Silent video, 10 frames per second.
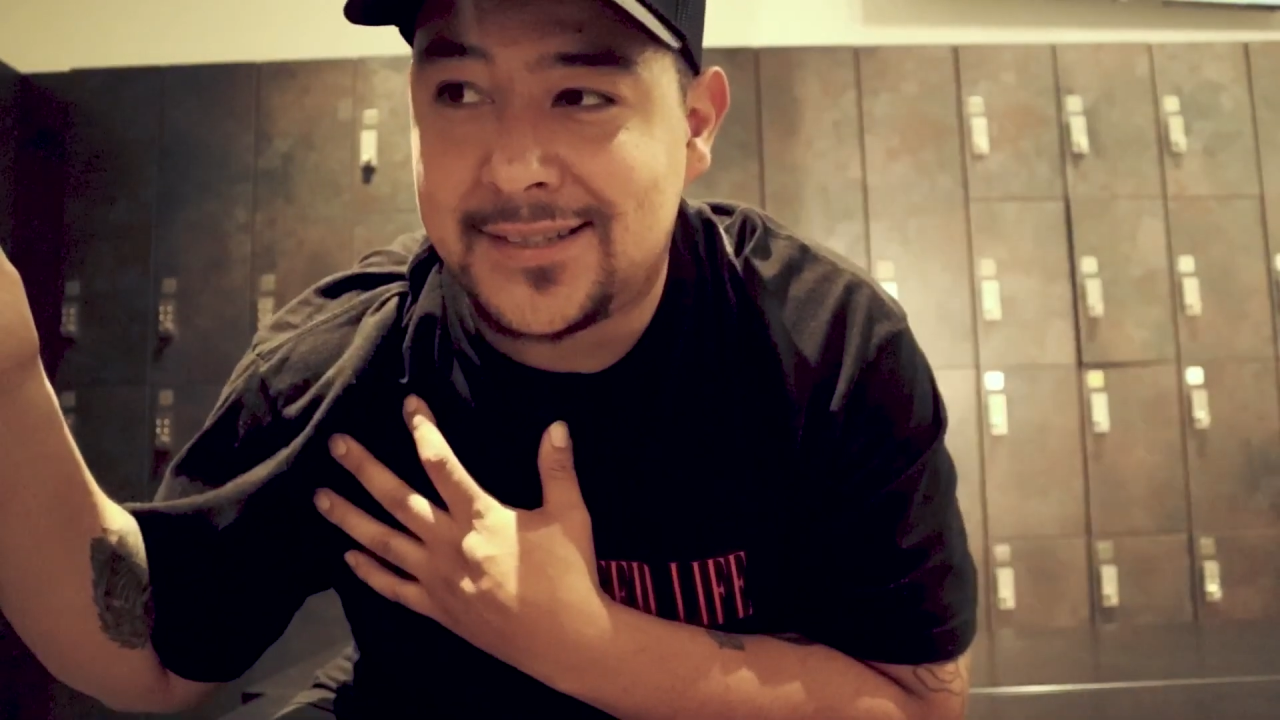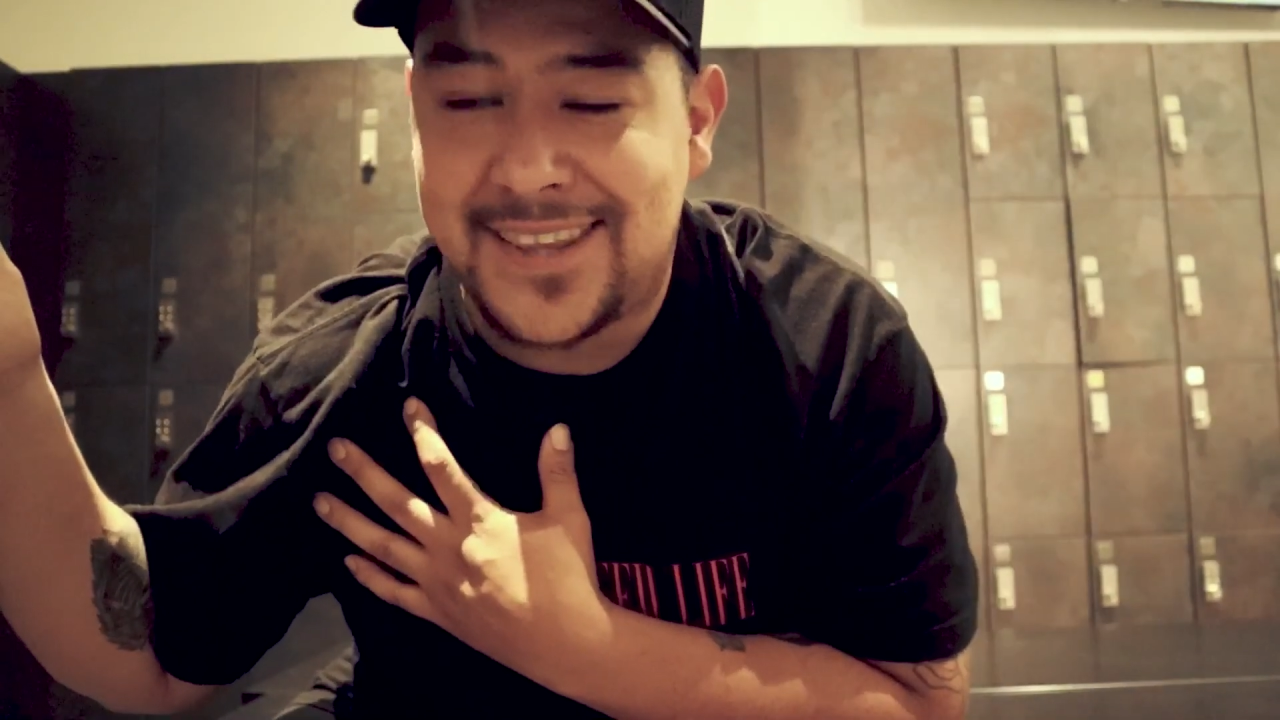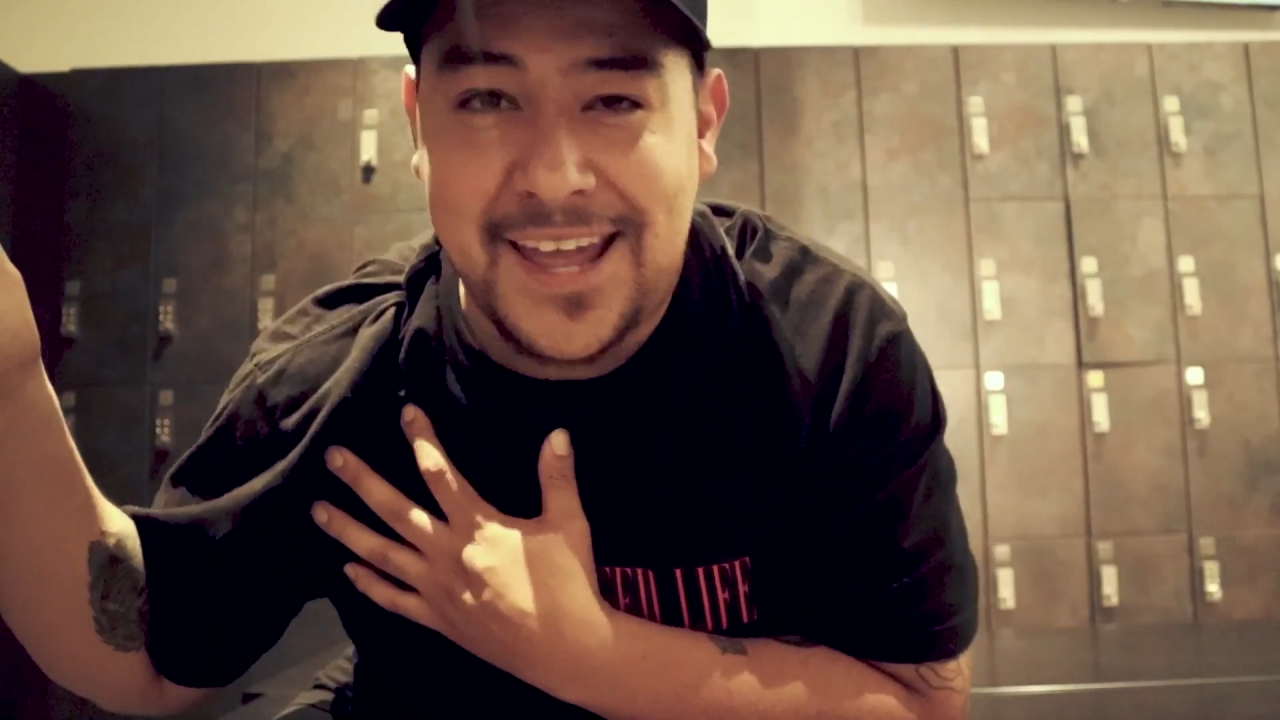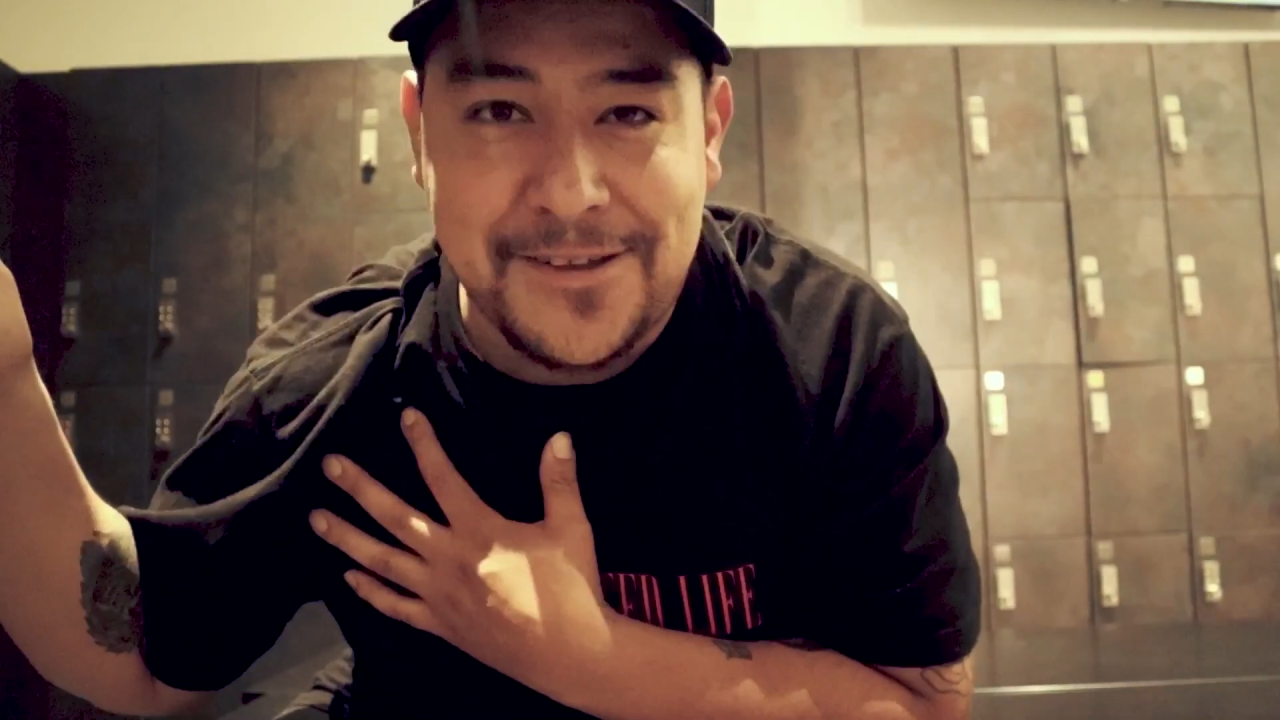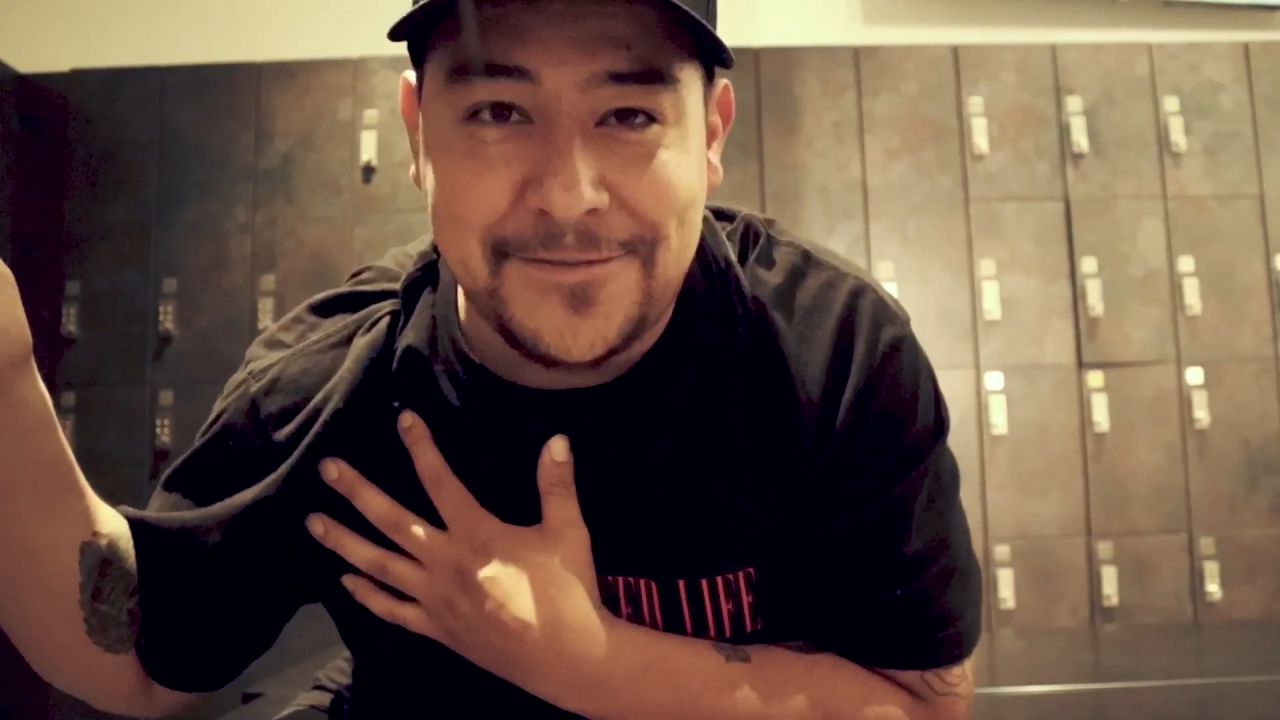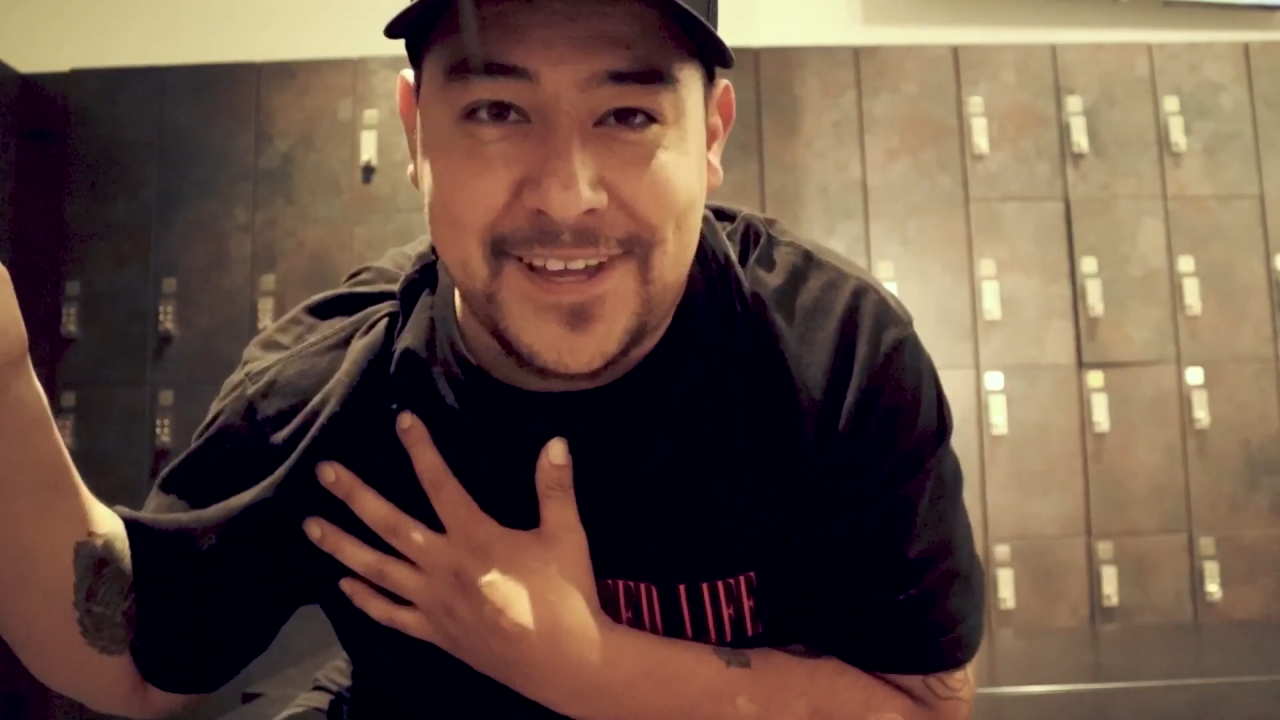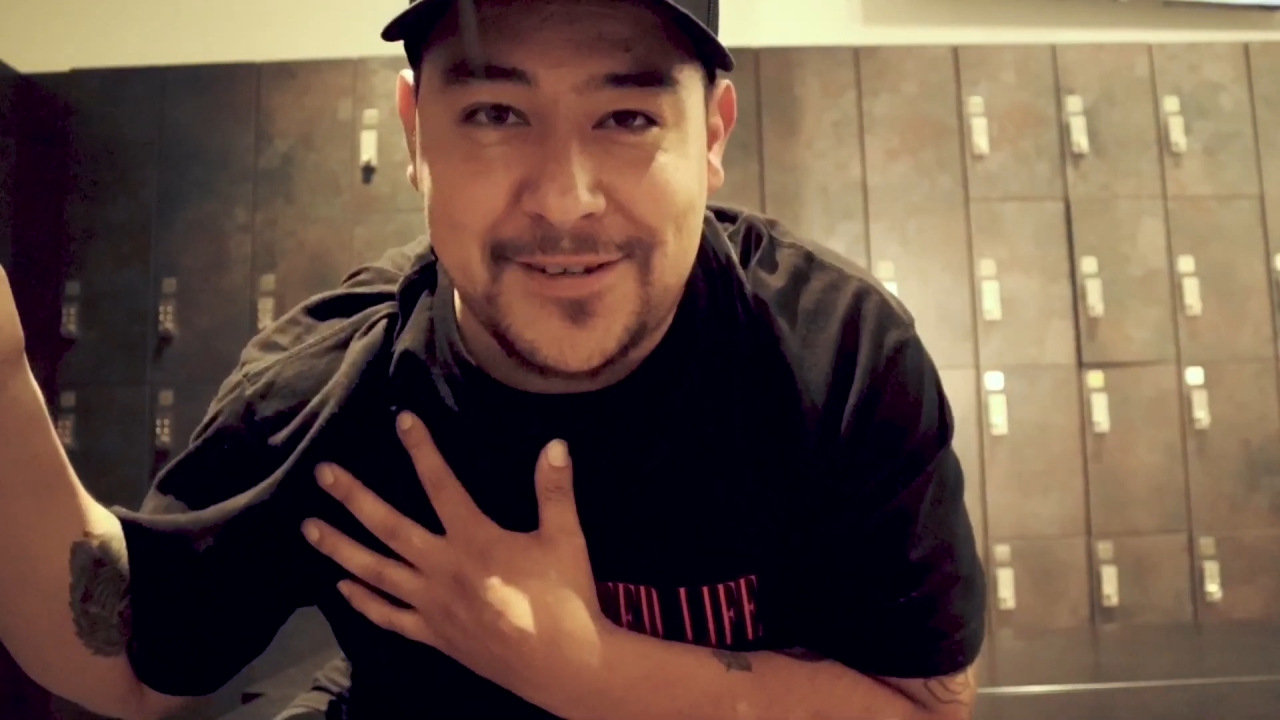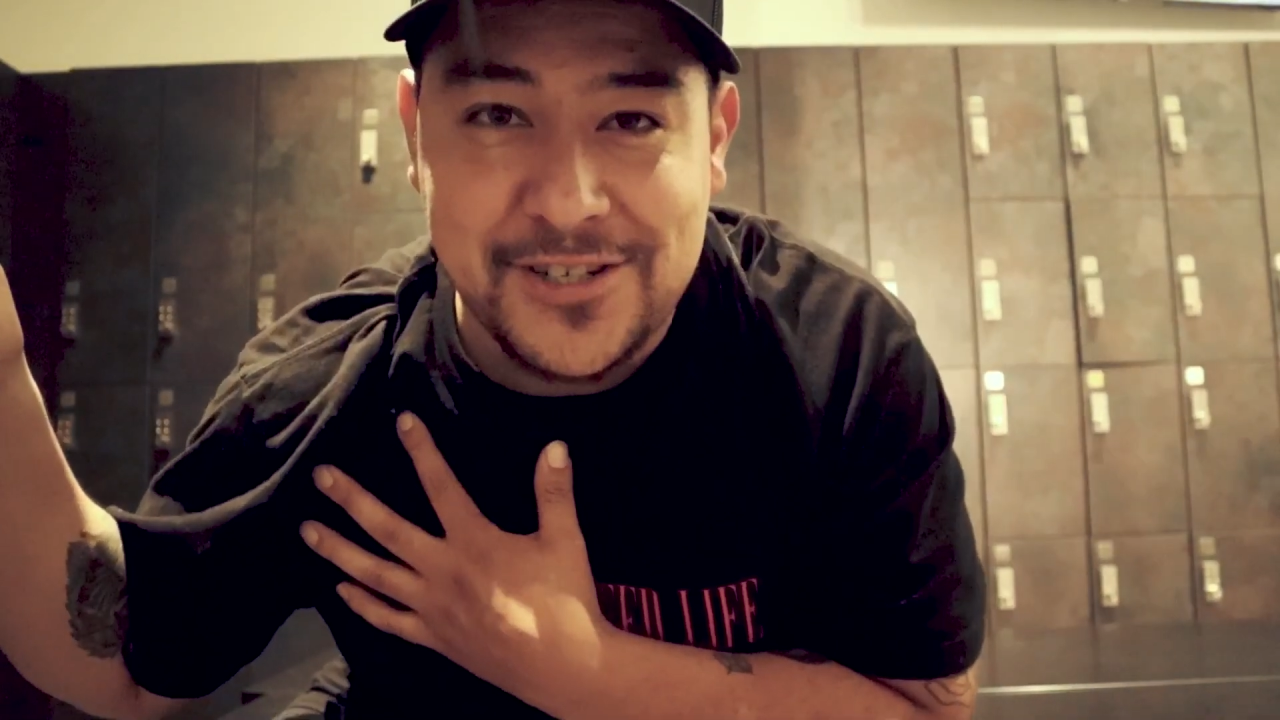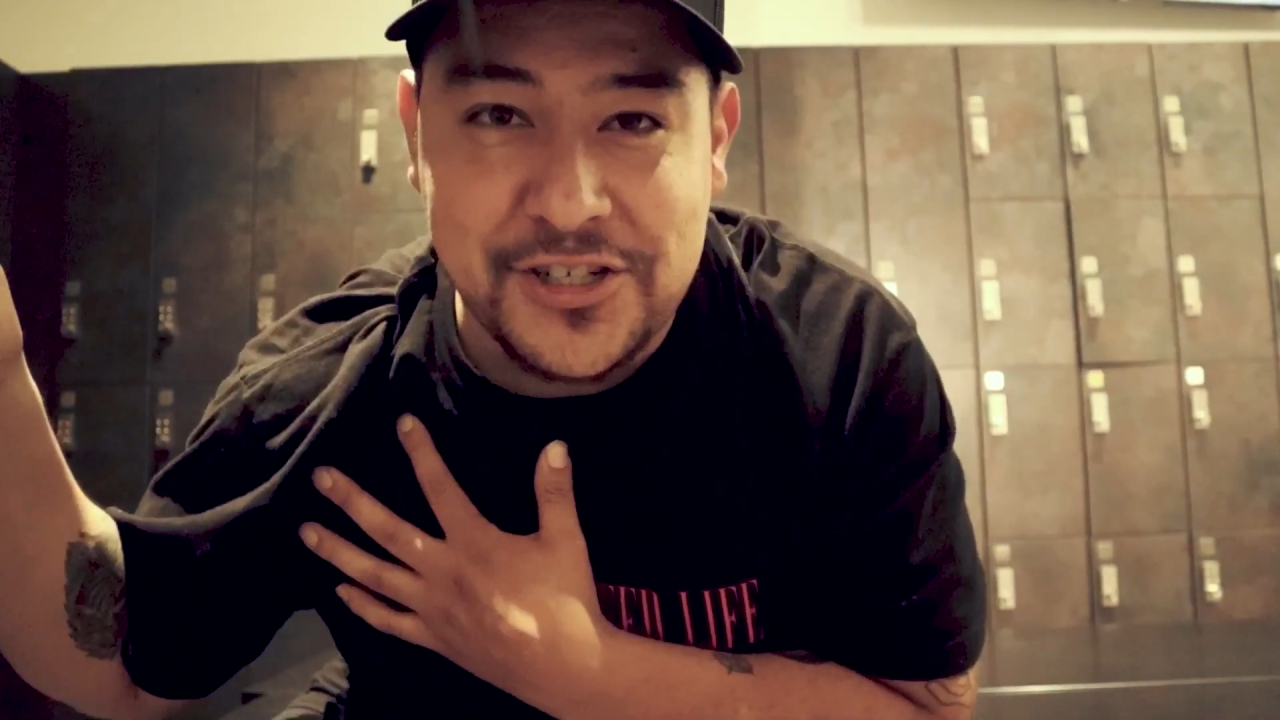life and